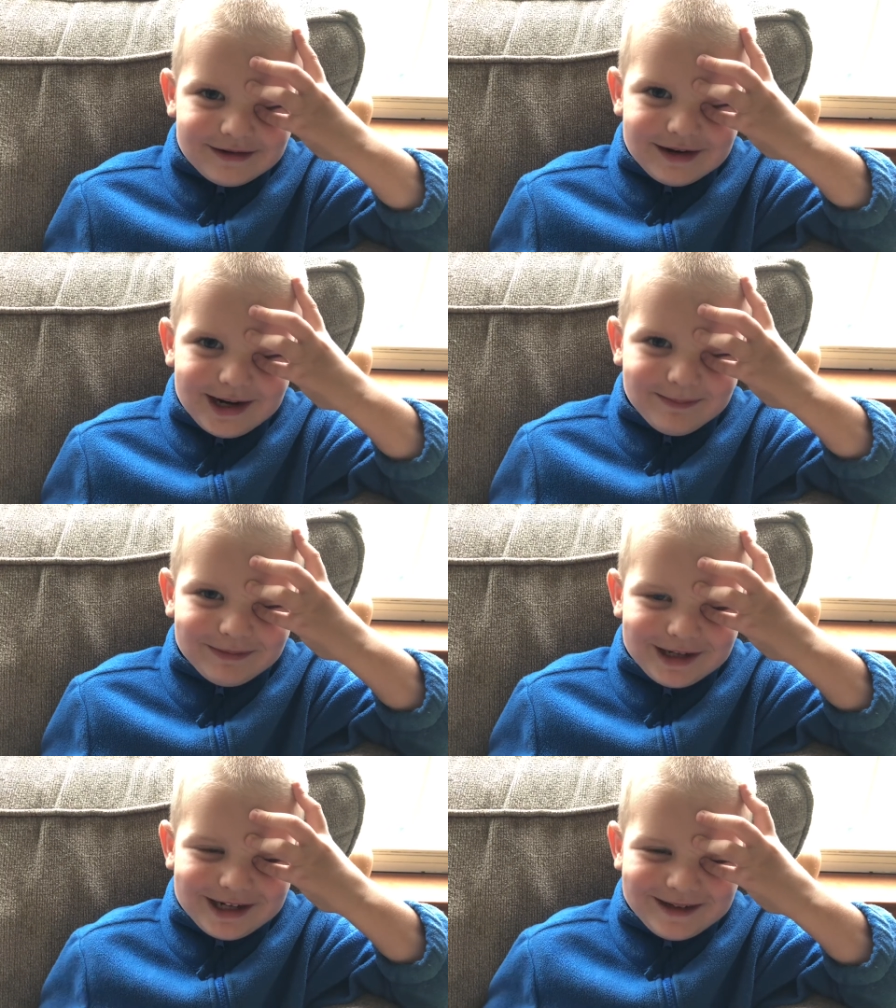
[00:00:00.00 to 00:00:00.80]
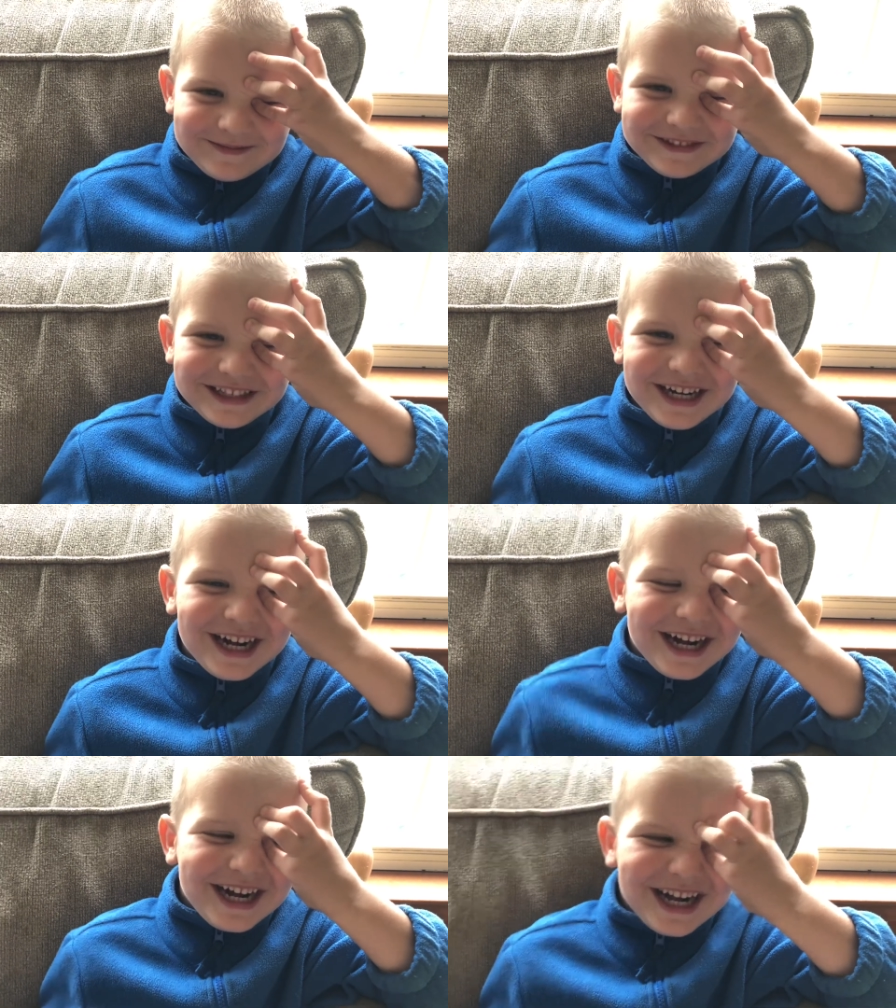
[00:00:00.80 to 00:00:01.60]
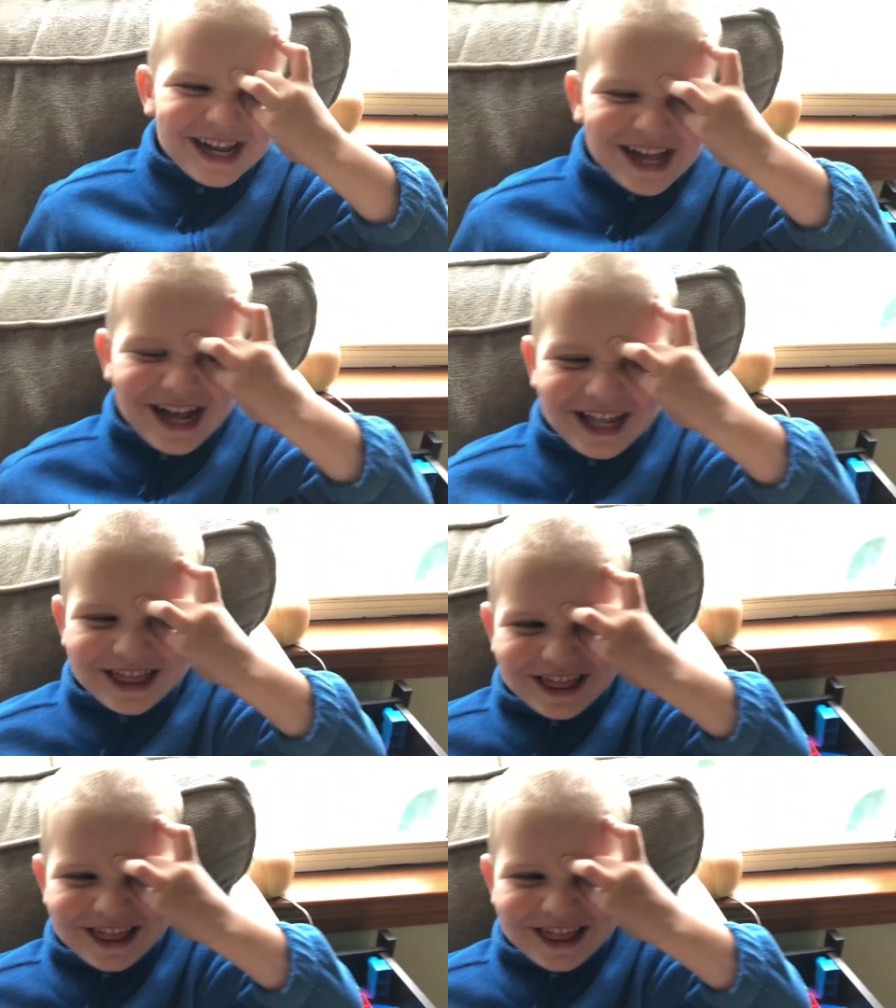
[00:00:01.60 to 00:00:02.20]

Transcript: nap time. nap time. Nap time.